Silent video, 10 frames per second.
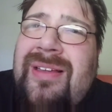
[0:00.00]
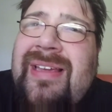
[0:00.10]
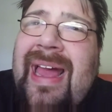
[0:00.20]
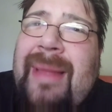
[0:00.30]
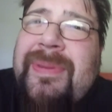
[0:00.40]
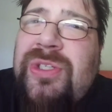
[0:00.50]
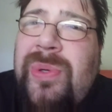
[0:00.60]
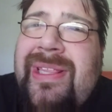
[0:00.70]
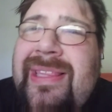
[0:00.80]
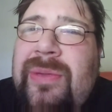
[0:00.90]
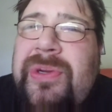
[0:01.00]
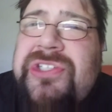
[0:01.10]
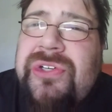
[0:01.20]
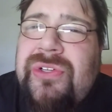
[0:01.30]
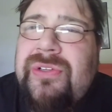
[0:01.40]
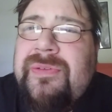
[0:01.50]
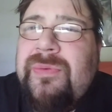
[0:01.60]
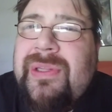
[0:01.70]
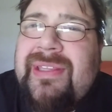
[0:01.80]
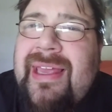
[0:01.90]
God, between the original,
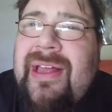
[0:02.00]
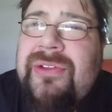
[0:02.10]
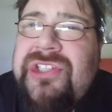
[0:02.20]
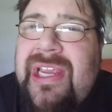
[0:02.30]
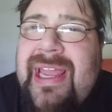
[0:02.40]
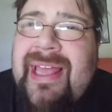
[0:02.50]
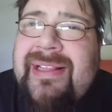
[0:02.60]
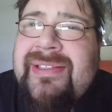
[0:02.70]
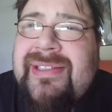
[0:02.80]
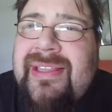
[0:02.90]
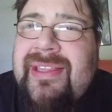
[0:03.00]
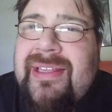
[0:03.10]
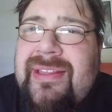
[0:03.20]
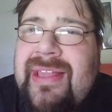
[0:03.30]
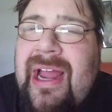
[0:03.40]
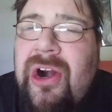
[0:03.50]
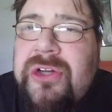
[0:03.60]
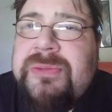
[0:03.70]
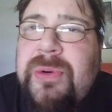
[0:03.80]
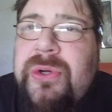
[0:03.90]
the LJNs and the
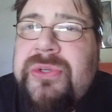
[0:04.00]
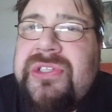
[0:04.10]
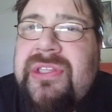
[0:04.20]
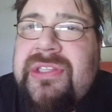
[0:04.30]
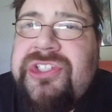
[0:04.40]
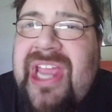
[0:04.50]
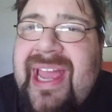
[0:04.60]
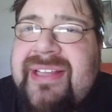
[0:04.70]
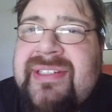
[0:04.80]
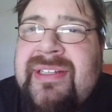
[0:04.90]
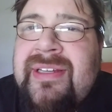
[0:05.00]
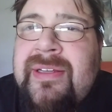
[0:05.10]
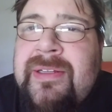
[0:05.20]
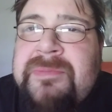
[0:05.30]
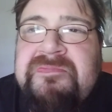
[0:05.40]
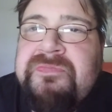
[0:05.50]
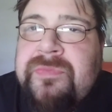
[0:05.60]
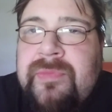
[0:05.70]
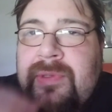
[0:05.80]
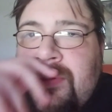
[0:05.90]
Hasbros and the Jacks,
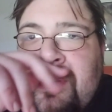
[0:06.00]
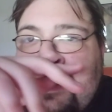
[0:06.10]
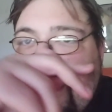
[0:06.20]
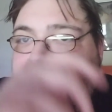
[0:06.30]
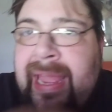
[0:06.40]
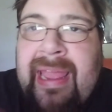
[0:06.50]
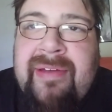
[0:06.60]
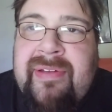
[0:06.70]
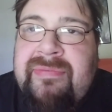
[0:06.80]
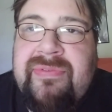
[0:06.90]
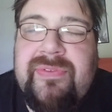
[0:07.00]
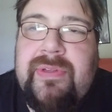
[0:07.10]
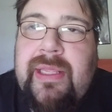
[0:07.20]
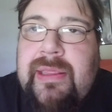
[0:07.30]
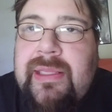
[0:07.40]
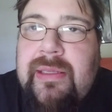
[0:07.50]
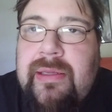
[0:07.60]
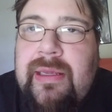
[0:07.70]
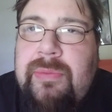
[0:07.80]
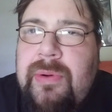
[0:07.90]
I have,
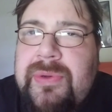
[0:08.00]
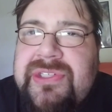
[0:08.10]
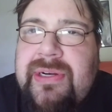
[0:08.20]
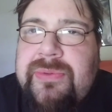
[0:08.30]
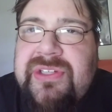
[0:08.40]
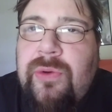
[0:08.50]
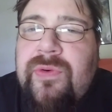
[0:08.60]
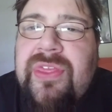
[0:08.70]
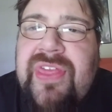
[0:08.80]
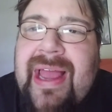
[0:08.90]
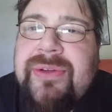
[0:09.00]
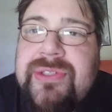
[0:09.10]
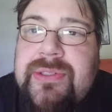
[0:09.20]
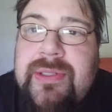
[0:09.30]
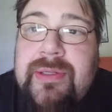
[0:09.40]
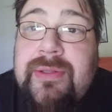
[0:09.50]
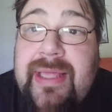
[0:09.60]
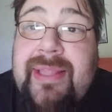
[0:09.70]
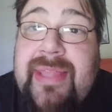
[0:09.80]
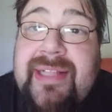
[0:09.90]
what was it? It was over 1,000.
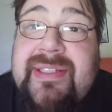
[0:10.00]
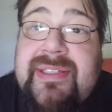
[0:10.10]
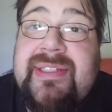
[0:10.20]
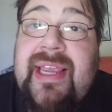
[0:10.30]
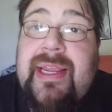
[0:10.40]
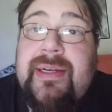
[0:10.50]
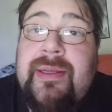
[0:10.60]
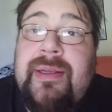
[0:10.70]
That's insane.